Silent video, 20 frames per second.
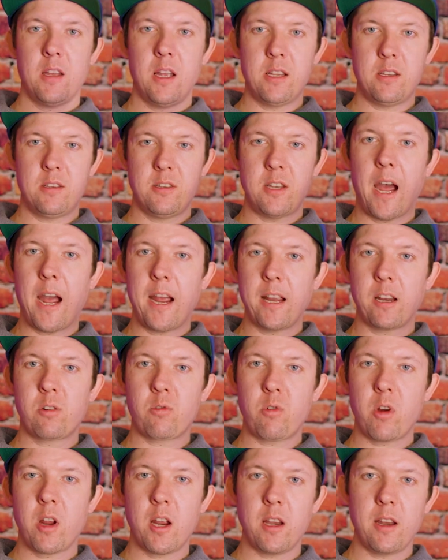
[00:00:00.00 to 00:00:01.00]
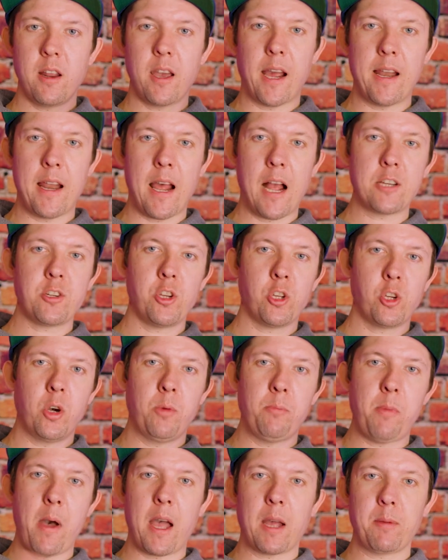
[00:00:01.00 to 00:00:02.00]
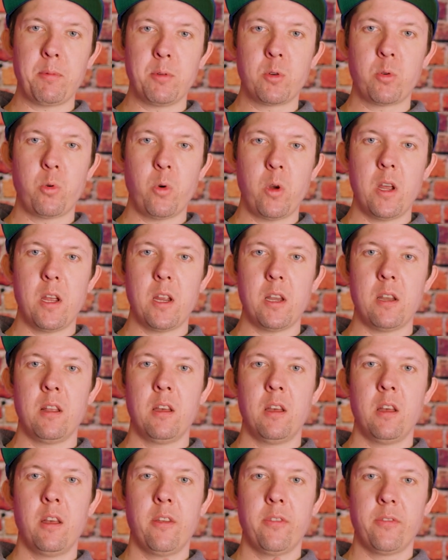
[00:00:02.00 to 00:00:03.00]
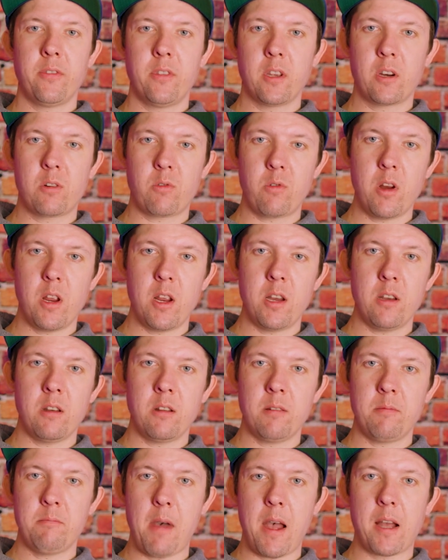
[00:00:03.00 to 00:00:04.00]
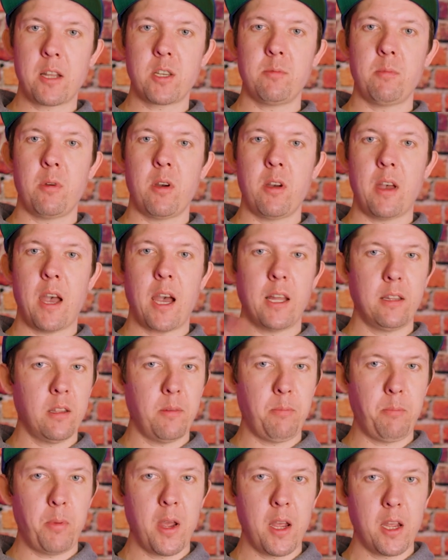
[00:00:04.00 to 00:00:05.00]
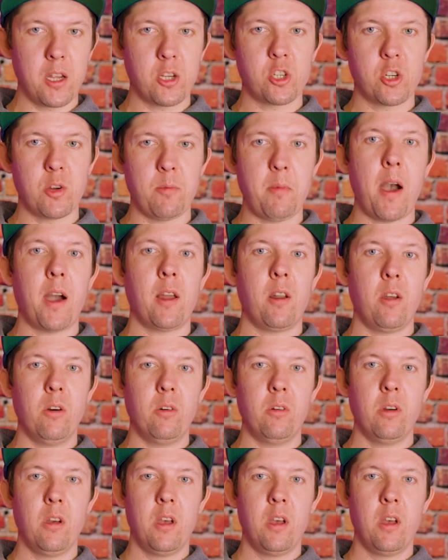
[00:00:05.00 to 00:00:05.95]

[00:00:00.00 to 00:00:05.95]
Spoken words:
It's dyed green. I actually go back between the green Maxima and the pink Shimano